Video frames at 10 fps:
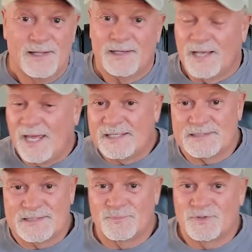like and
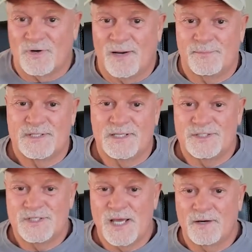subscribe to the
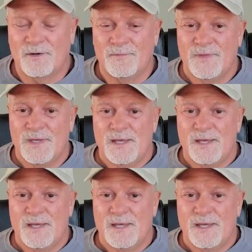channel.